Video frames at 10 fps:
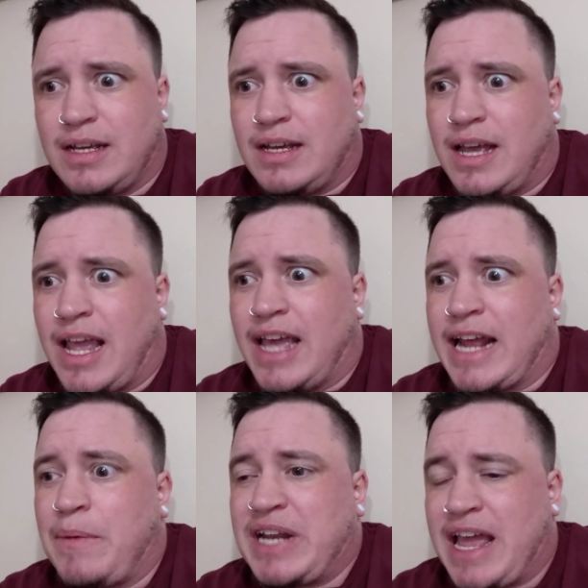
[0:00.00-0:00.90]
And
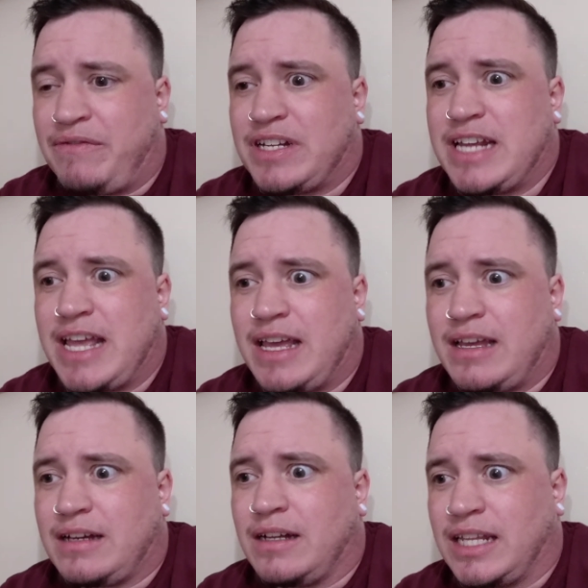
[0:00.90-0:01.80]
I would have to take
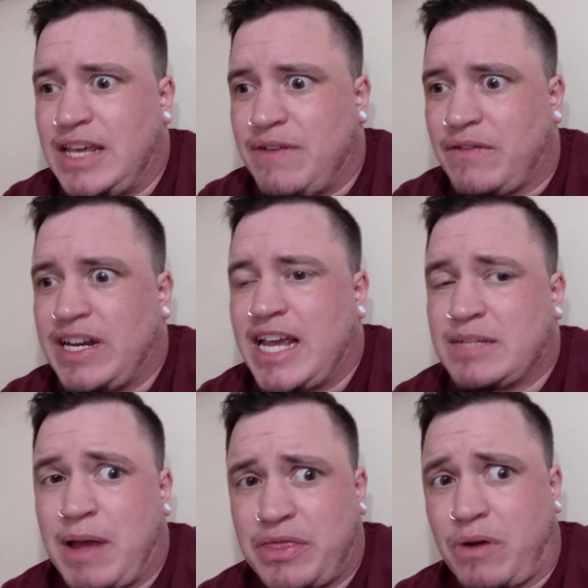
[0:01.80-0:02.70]
a leave every day because
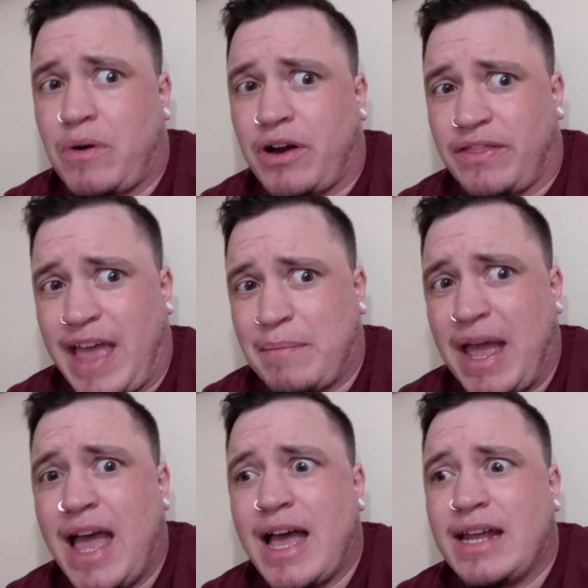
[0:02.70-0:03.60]
my throat hurt that
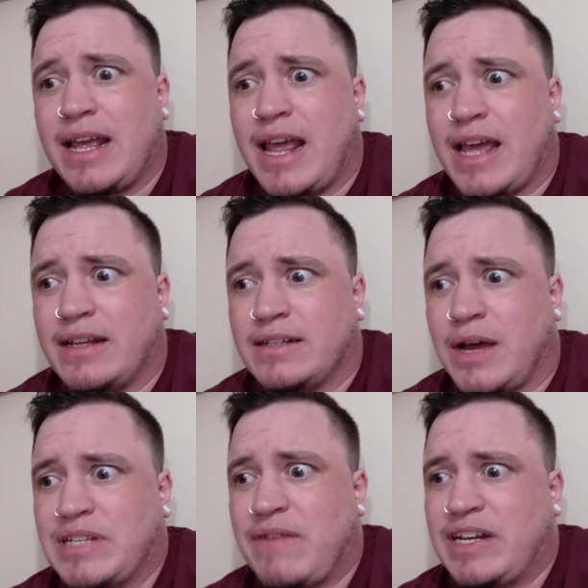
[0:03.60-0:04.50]
bad, and I
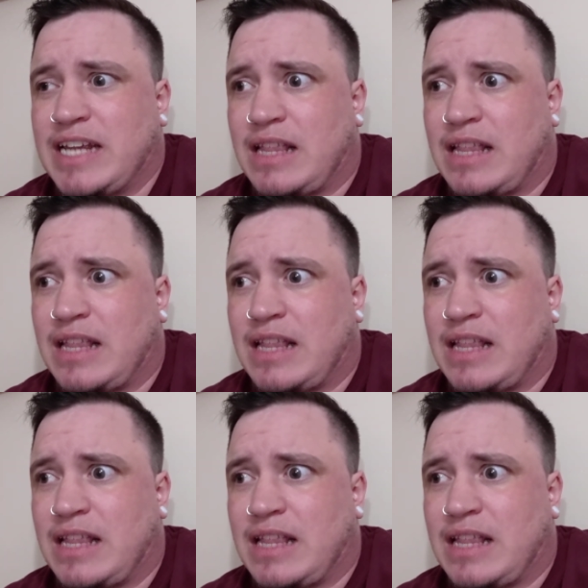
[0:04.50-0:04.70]
was having to take